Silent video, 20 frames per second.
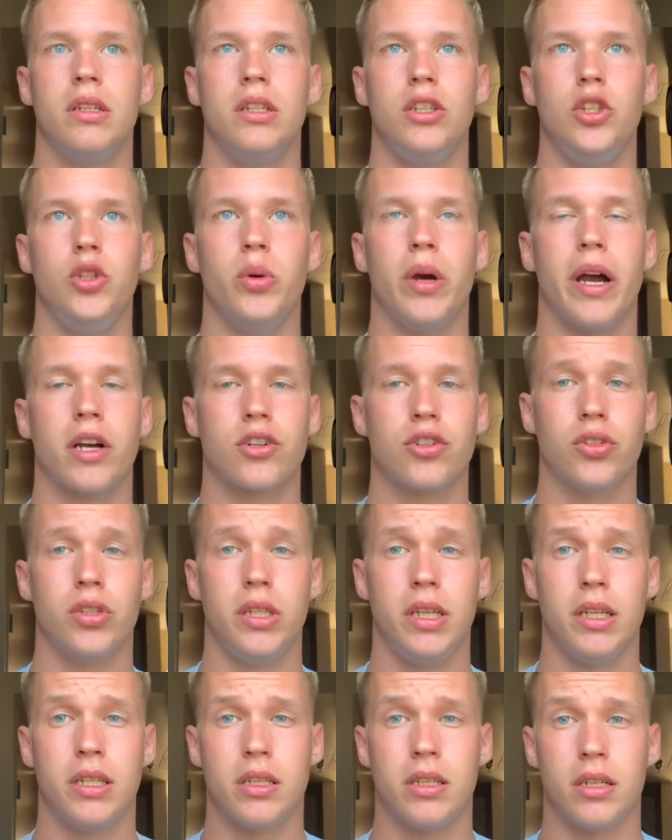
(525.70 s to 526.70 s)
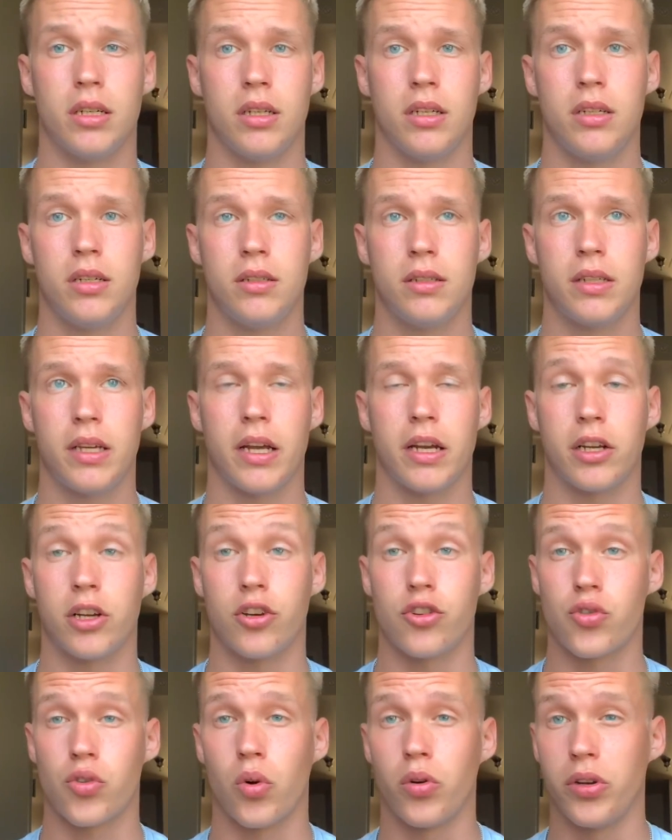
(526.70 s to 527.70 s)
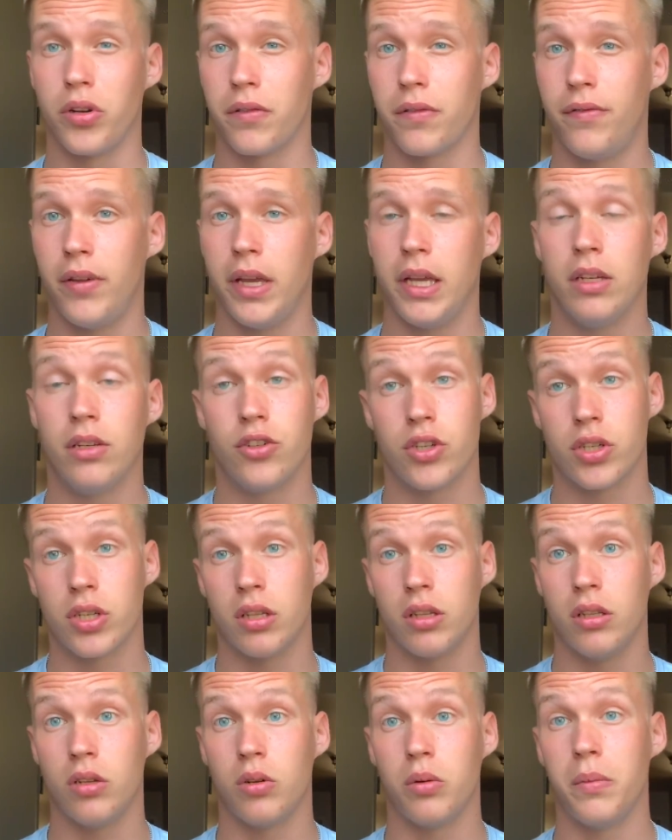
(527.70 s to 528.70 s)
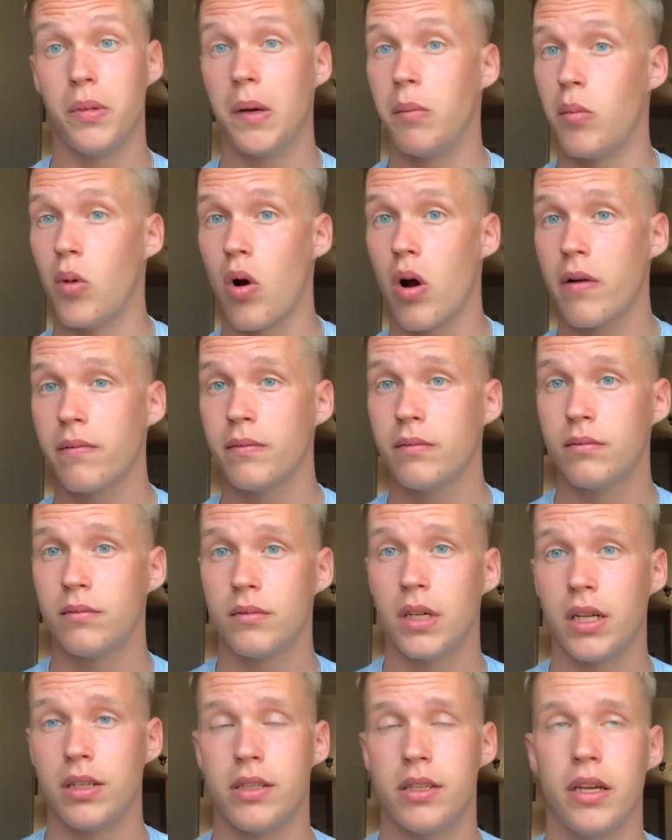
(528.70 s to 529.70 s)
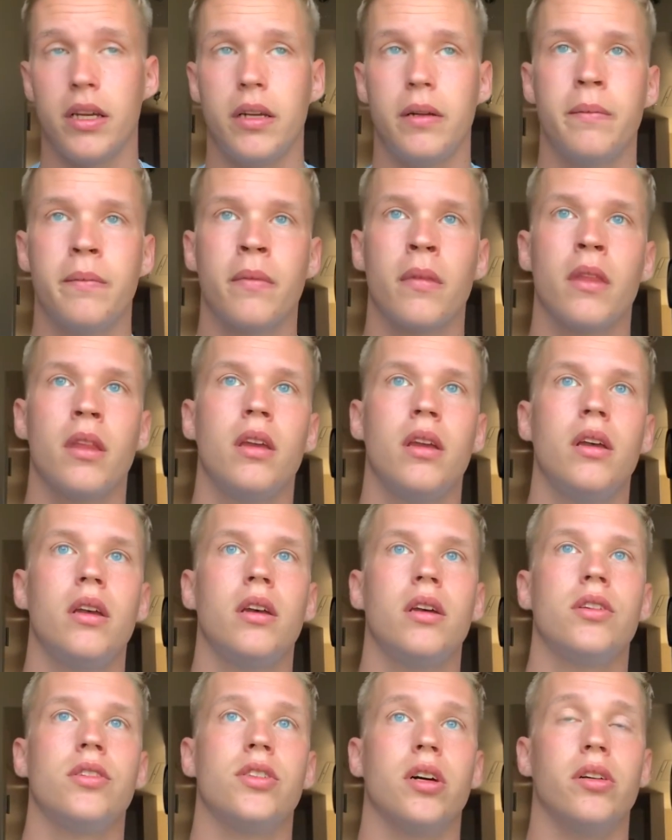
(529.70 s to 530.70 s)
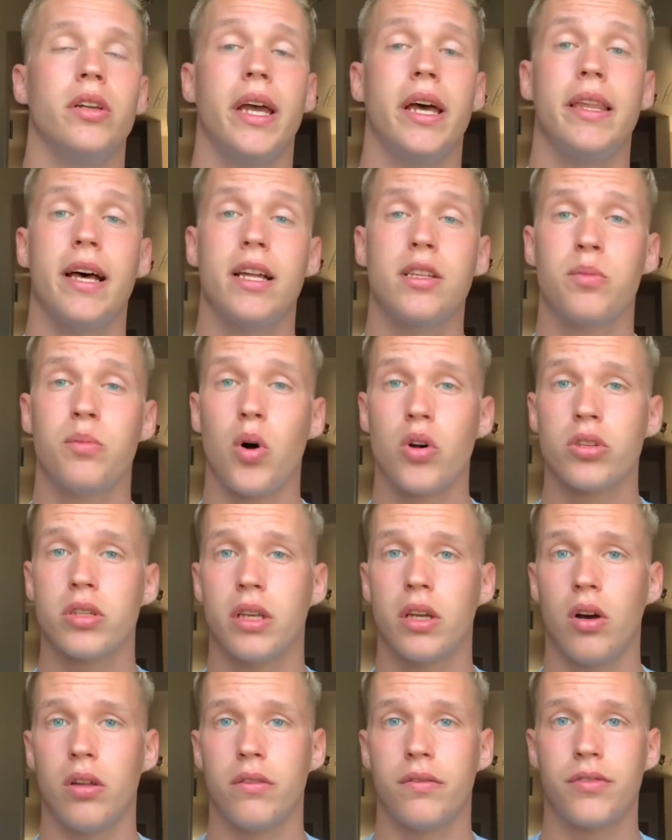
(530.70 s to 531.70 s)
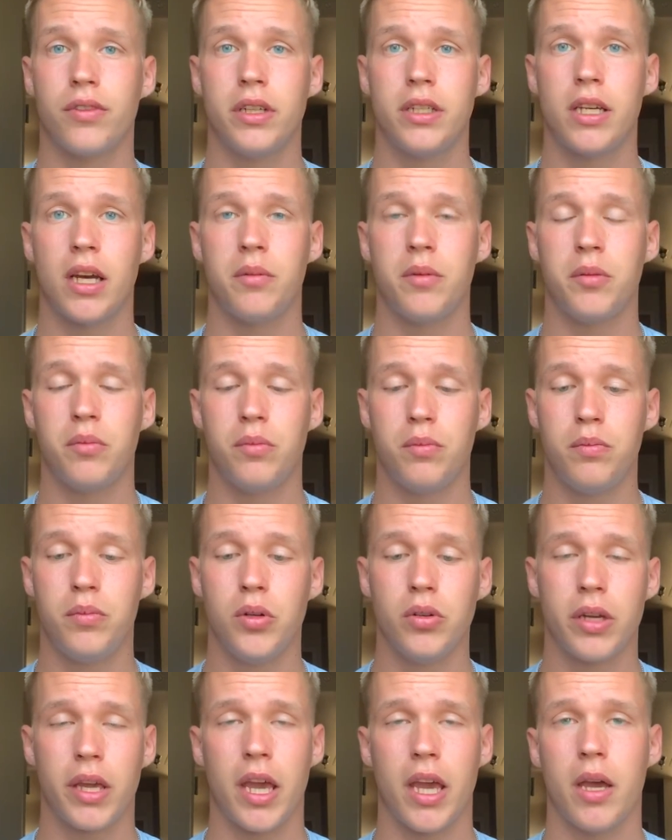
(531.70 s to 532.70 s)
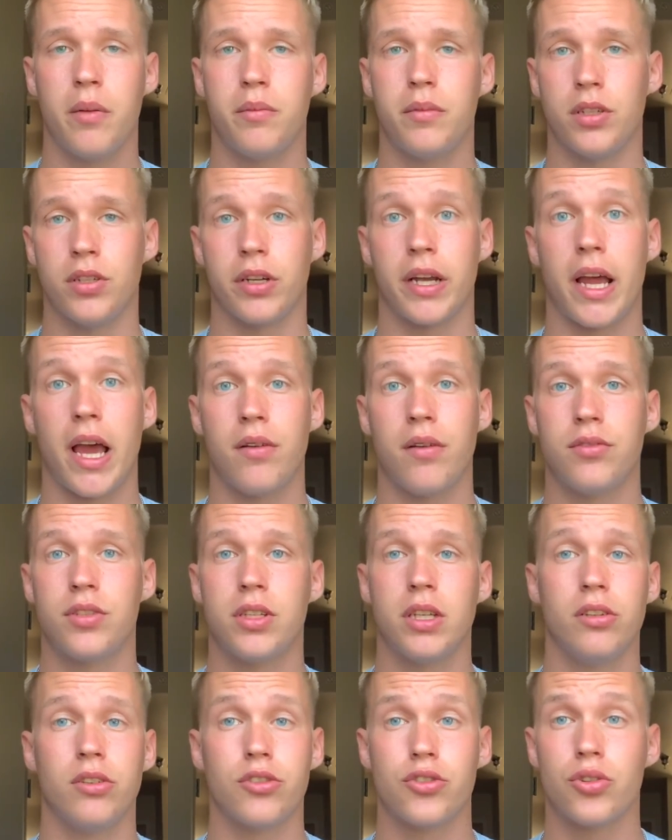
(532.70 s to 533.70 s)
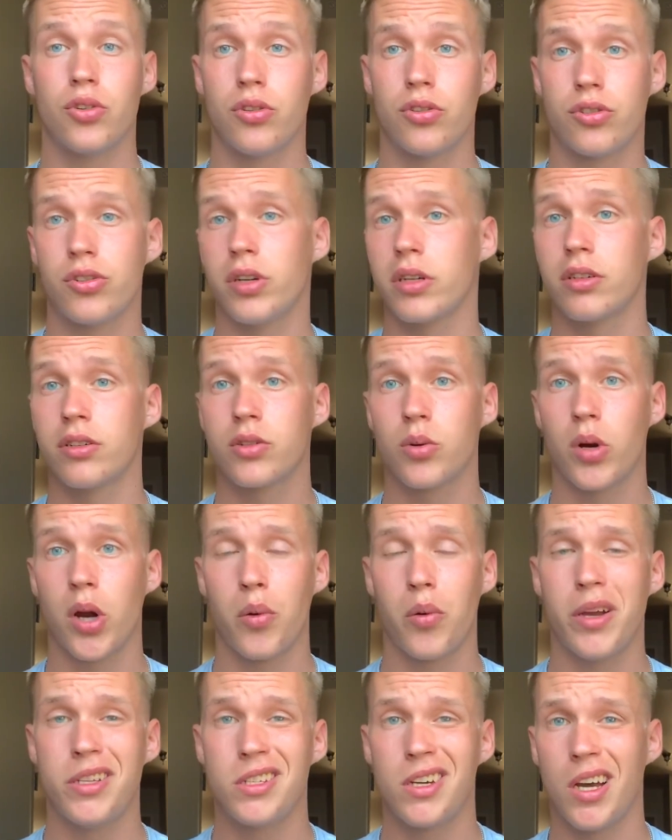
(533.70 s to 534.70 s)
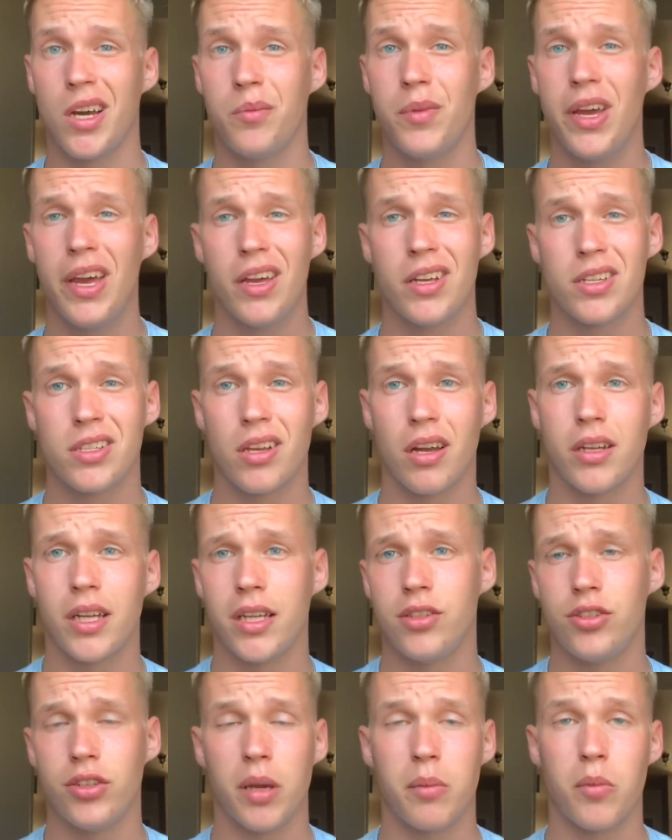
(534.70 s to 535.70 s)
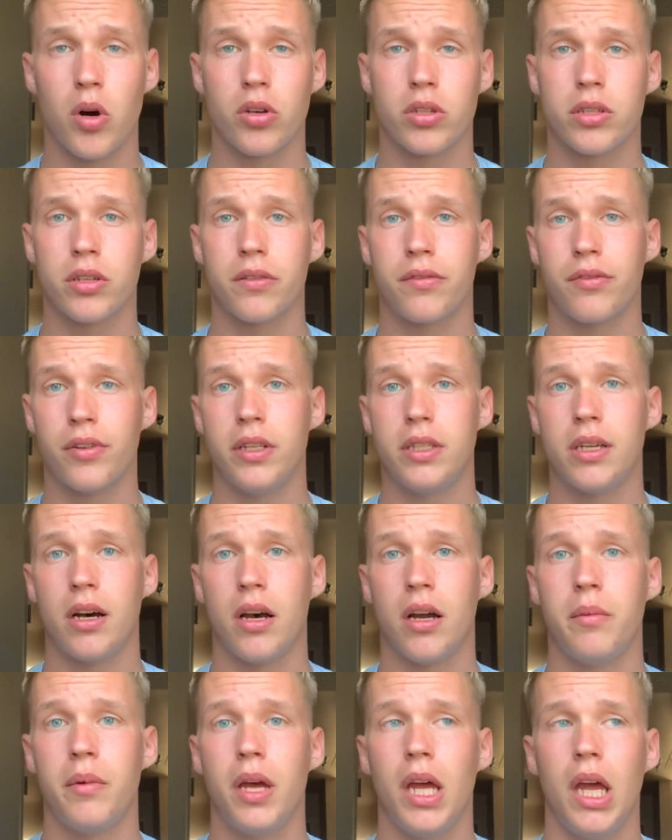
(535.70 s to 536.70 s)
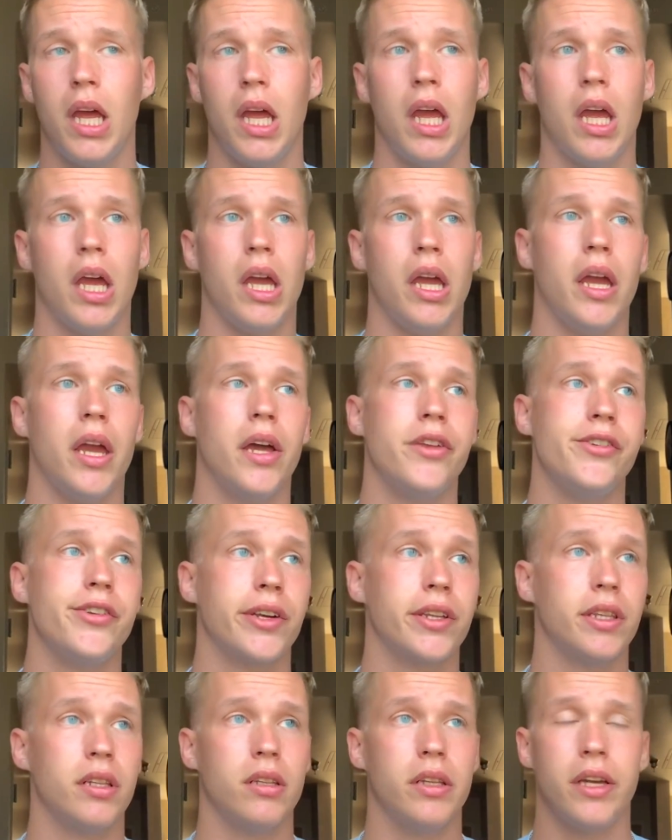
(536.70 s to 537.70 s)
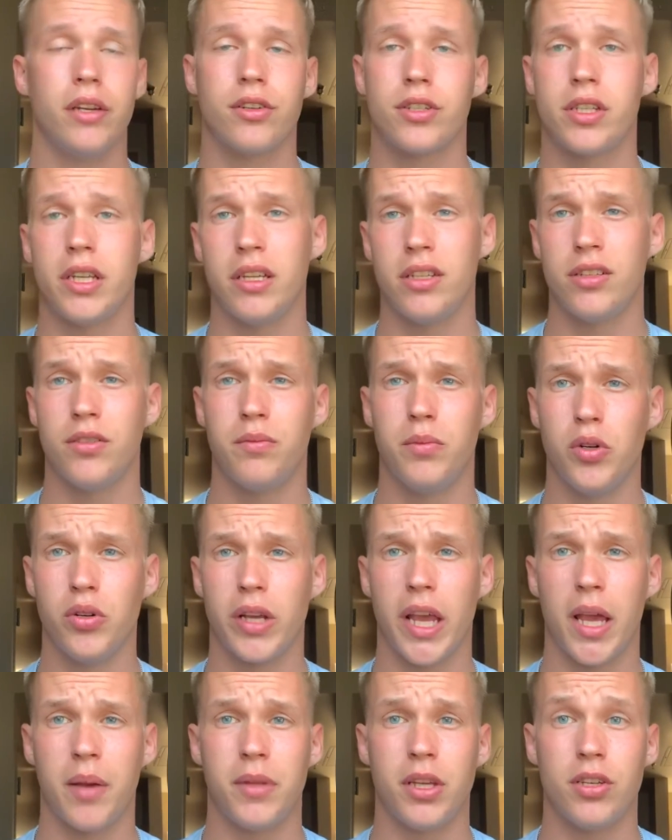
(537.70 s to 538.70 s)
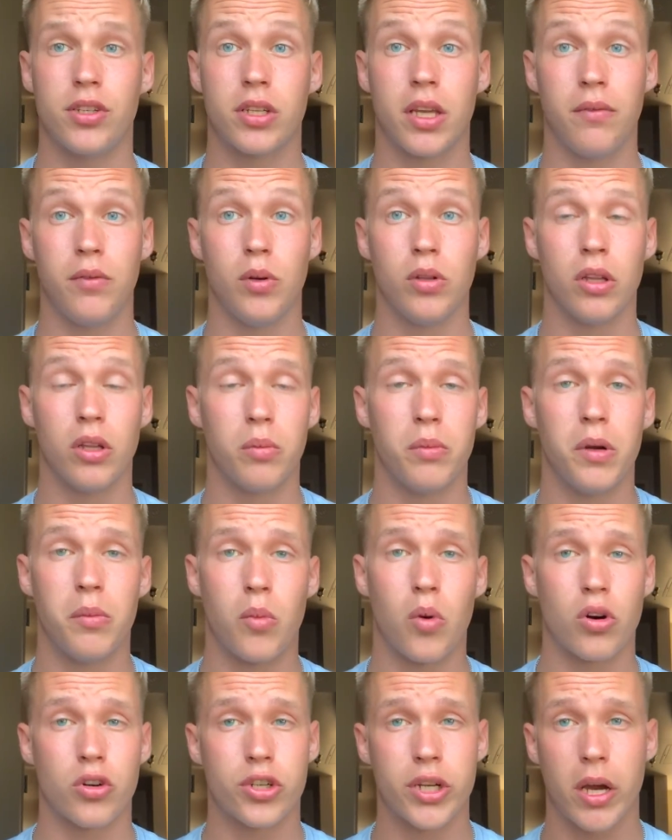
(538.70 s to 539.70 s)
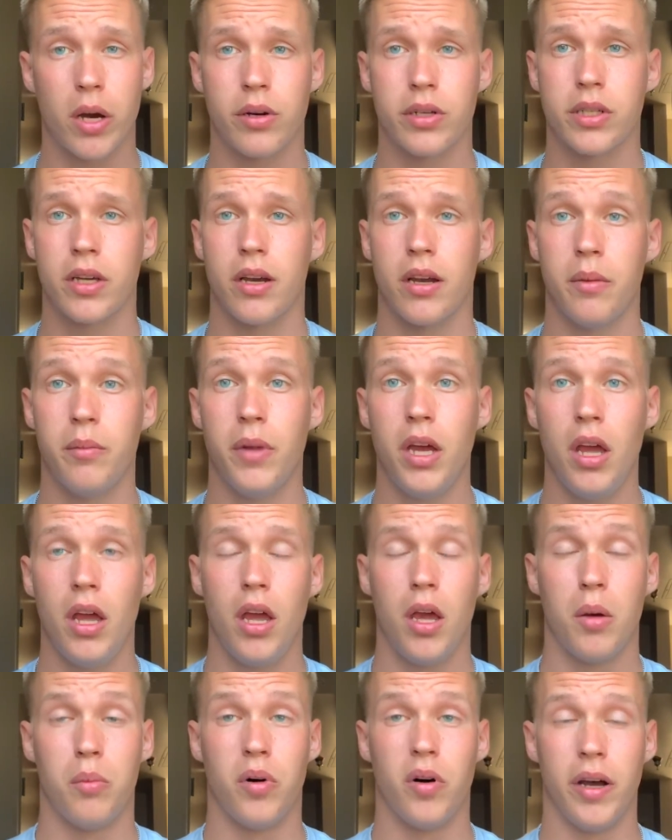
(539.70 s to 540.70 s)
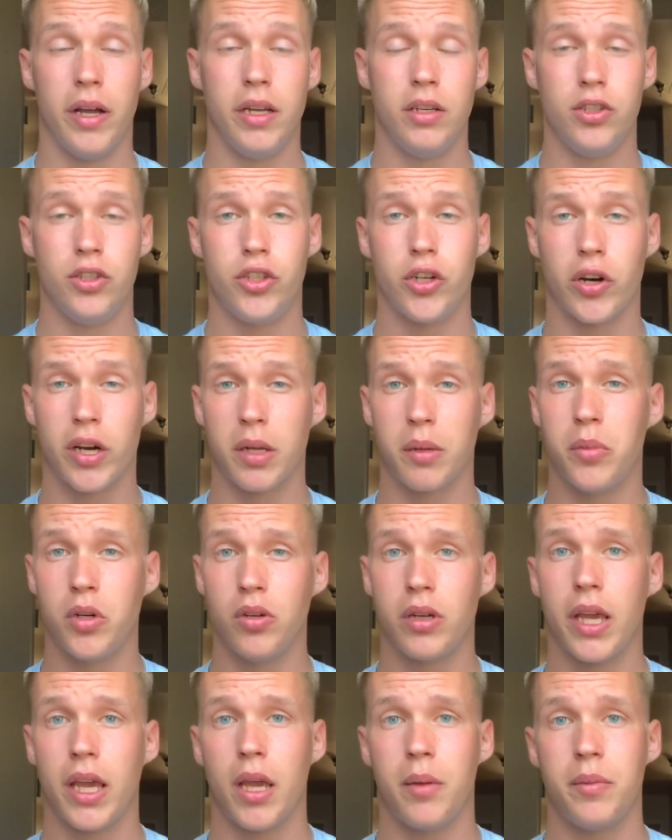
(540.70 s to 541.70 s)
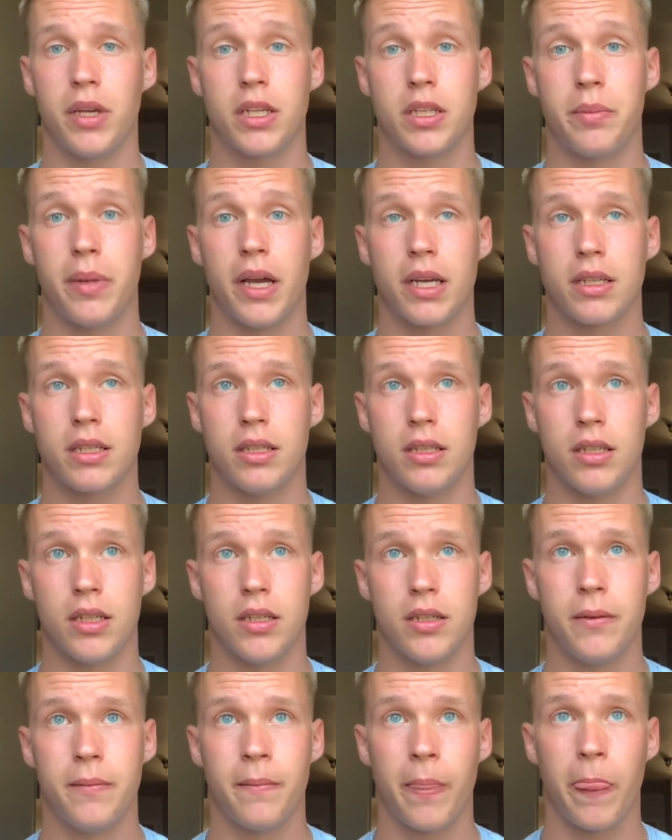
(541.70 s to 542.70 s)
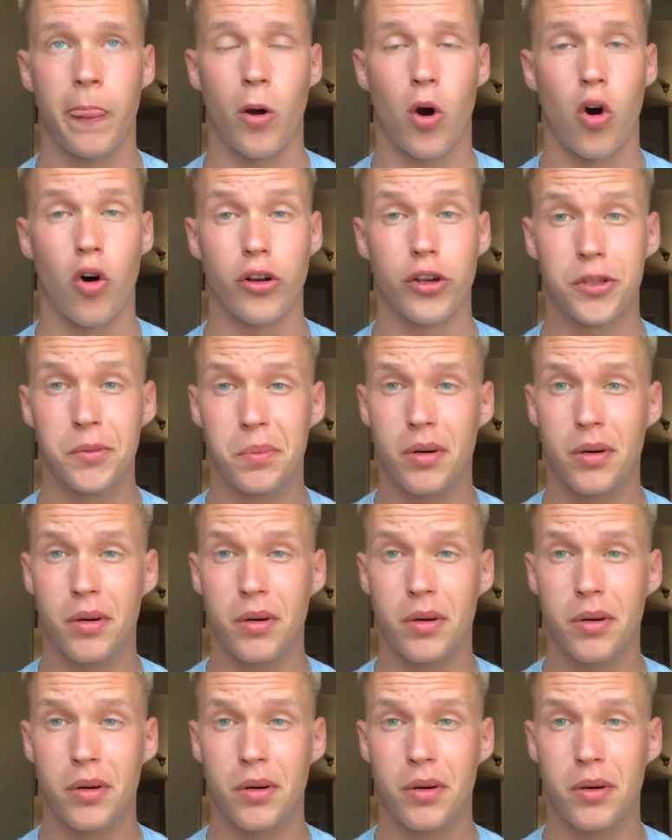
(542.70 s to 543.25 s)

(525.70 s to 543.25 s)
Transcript: you actually get to kind of control your fate just a little bit more, I'd say. So yeah, that's mostly all the free time in boot camp. You're gonna have senior drill instructor square away time. Sundays you get most of your free time. And during the later stages of boot camp, they just give you a little bit more shower time. But during boot camp, expect to all your